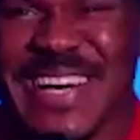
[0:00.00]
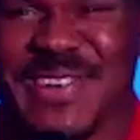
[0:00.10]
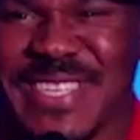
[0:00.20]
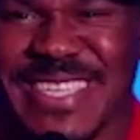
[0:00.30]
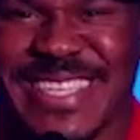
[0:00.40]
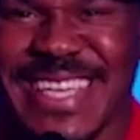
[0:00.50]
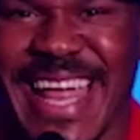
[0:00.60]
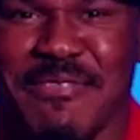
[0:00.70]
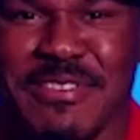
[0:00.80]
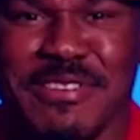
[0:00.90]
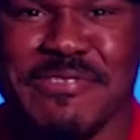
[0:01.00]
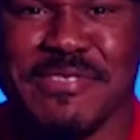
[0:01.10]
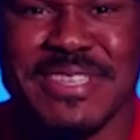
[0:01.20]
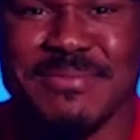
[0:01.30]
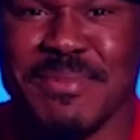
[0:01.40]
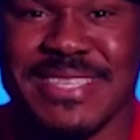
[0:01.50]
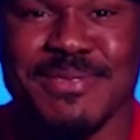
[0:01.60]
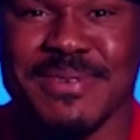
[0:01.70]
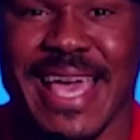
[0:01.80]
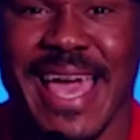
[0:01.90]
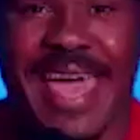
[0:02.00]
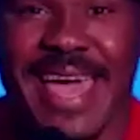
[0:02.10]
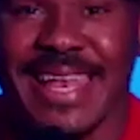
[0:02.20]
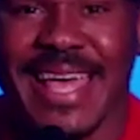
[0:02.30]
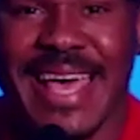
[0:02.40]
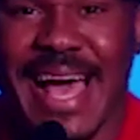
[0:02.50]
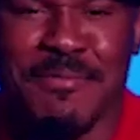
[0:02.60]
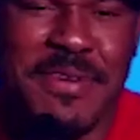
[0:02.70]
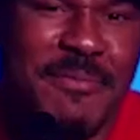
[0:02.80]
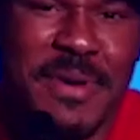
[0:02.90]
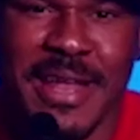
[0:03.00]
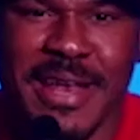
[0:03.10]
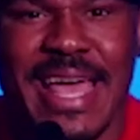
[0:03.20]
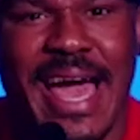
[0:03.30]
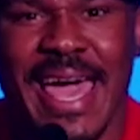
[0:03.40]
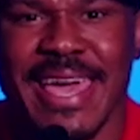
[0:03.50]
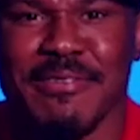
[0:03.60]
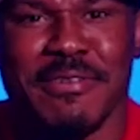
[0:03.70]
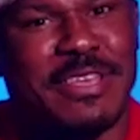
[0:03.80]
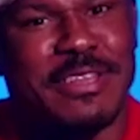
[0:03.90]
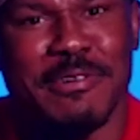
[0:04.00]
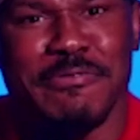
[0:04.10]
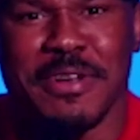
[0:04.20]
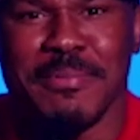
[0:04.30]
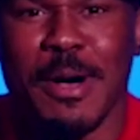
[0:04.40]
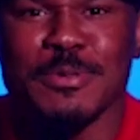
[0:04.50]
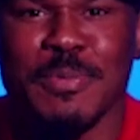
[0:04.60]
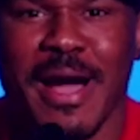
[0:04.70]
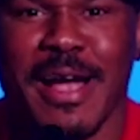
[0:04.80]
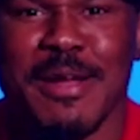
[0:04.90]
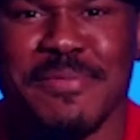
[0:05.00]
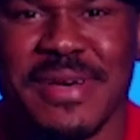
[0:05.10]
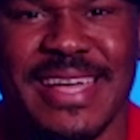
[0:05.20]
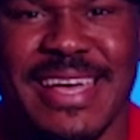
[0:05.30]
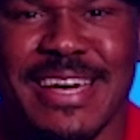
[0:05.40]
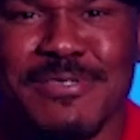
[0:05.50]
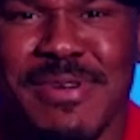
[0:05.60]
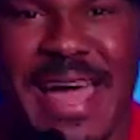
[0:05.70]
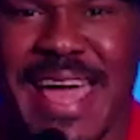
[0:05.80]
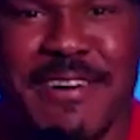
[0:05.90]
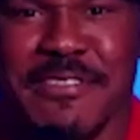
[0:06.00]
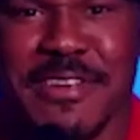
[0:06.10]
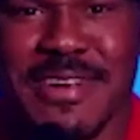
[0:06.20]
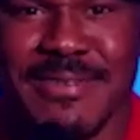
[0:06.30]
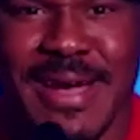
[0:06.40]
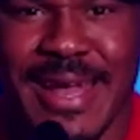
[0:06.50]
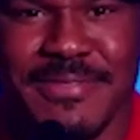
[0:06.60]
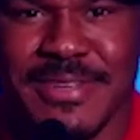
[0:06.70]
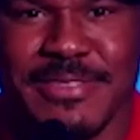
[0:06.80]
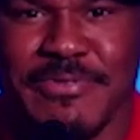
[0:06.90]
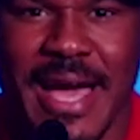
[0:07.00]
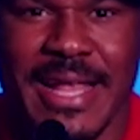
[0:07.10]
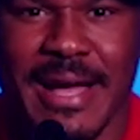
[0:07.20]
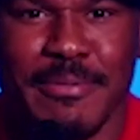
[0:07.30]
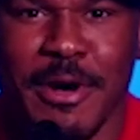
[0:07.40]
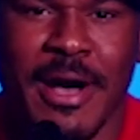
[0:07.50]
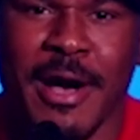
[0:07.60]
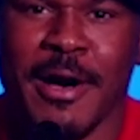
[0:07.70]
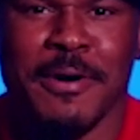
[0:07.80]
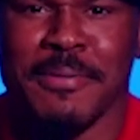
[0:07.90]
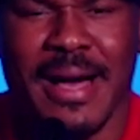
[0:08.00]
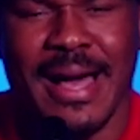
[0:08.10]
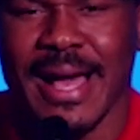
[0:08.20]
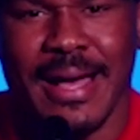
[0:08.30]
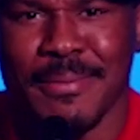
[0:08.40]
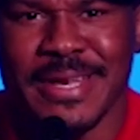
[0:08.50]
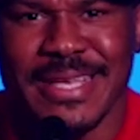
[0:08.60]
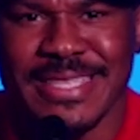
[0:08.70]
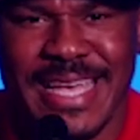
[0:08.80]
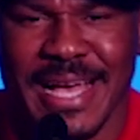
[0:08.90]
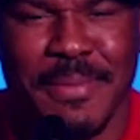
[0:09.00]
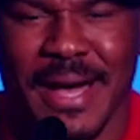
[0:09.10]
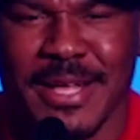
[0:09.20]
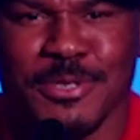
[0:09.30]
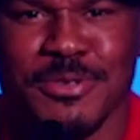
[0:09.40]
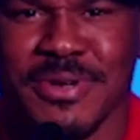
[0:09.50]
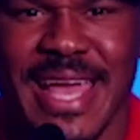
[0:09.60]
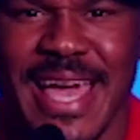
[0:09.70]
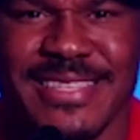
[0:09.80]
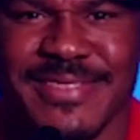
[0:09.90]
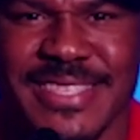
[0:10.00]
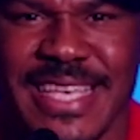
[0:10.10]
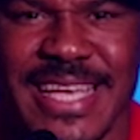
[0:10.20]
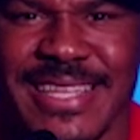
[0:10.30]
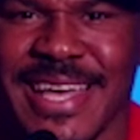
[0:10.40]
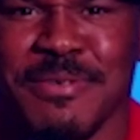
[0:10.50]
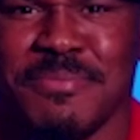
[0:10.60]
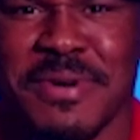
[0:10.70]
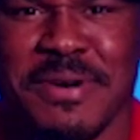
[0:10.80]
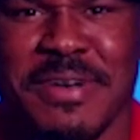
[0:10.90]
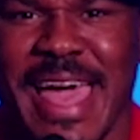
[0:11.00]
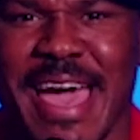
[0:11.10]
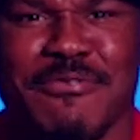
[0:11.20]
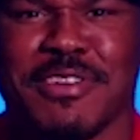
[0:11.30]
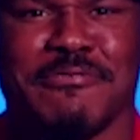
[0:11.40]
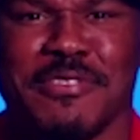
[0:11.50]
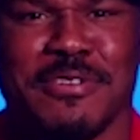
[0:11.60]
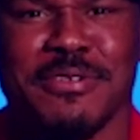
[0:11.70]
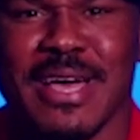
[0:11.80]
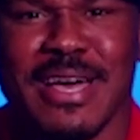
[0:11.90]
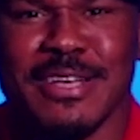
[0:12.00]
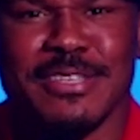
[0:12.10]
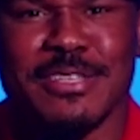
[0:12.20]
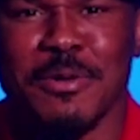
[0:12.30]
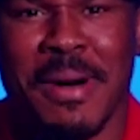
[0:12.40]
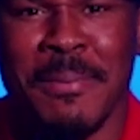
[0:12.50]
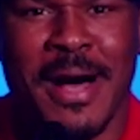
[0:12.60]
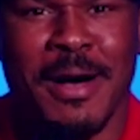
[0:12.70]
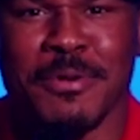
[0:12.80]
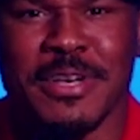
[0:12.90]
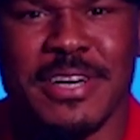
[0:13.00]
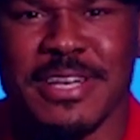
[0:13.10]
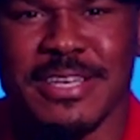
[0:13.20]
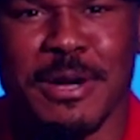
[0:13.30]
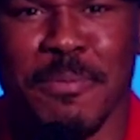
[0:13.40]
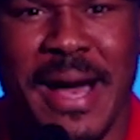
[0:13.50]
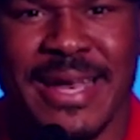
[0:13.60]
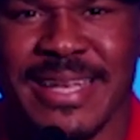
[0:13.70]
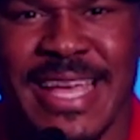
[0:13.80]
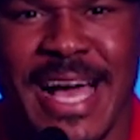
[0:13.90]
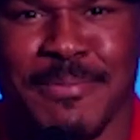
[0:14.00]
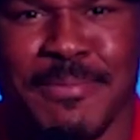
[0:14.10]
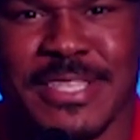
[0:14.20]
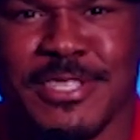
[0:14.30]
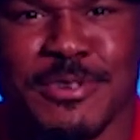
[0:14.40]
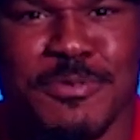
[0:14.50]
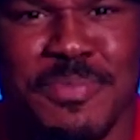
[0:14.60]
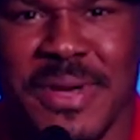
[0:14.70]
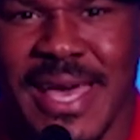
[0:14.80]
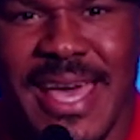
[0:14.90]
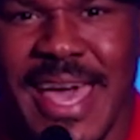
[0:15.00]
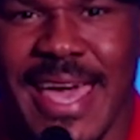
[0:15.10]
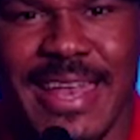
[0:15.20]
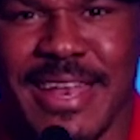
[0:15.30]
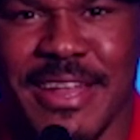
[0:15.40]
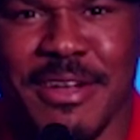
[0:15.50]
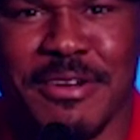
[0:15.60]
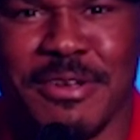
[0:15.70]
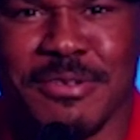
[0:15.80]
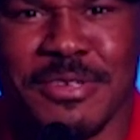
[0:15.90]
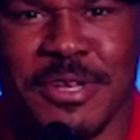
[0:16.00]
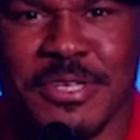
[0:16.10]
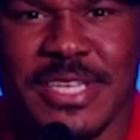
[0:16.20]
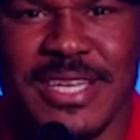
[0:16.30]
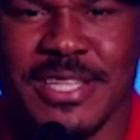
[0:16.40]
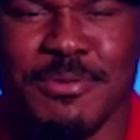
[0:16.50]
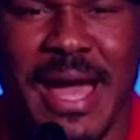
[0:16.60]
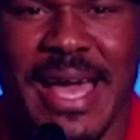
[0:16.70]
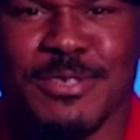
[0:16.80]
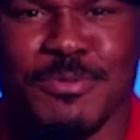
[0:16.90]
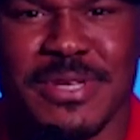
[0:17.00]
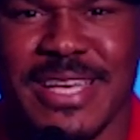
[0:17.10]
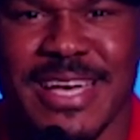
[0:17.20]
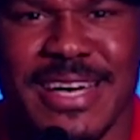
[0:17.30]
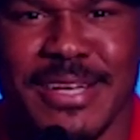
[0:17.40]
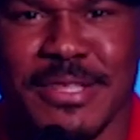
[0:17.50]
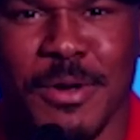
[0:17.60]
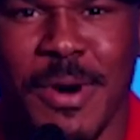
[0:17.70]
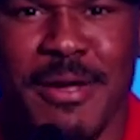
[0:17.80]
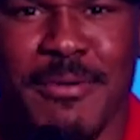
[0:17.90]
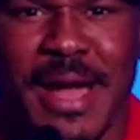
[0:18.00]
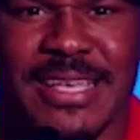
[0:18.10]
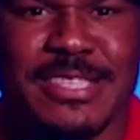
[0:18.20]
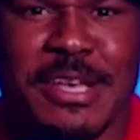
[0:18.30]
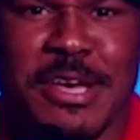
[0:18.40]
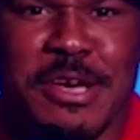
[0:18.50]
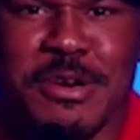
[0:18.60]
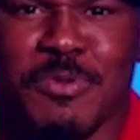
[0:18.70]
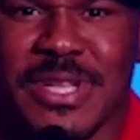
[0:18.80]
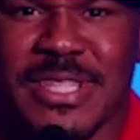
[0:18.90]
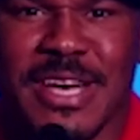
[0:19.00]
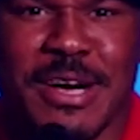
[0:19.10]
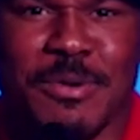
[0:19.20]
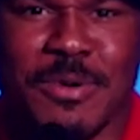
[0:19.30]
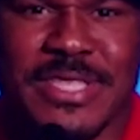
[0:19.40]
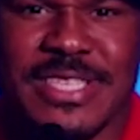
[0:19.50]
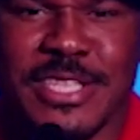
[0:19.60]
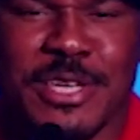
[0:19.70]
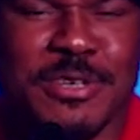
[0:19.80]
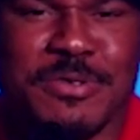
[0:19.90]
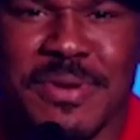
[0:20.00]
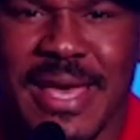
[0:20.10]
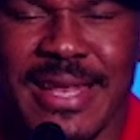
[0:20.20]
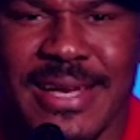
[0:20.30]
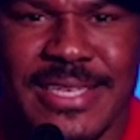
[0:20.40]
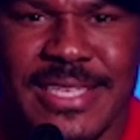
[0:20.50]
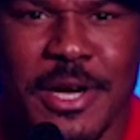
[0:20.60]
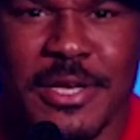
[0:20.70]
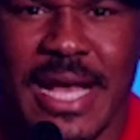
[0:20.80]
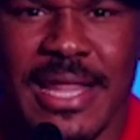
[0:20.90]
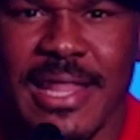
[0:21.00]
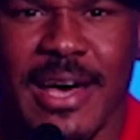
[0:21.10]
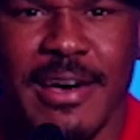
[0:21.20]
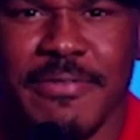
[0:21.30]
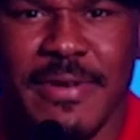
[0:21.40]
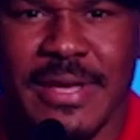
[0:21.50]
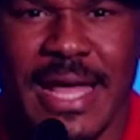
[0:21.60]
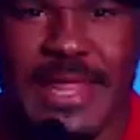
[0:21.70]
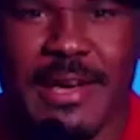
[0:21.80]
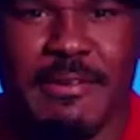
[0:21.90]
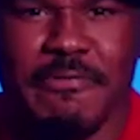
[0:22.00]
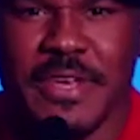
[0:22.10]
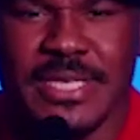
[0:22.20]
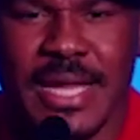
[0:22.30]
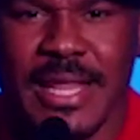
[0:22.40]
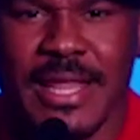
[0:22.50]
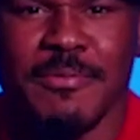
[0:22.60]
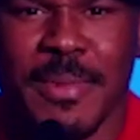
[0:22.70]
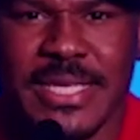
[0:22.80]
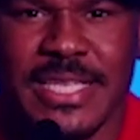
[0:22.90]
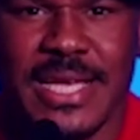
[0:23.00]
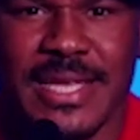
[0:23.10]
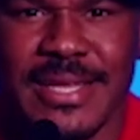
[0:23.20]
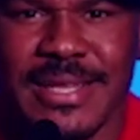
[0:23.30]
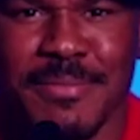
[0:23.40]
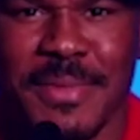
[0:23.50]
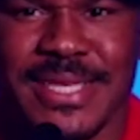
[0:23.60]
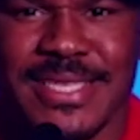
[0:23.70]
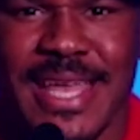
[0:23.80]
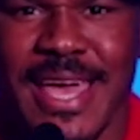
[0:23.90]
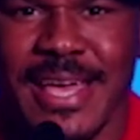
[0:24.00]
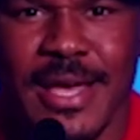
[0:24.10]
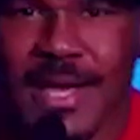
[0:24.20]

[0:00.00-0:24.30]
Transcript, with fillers: We just eat African food as much as we can. I mean, I've been on a diet, you know, for the most part, but right after right after this fight and I'm going home, I, I'm gonna take about two, three days and just eat nothing but African food. So my mom will cook, you know, potted yam and soup. And then, uh, you know, she cooks the rice with the, uh, the white rice with the, uh, with the stew. And uh, she knows I love, I love fish and I love my chicken and my steak.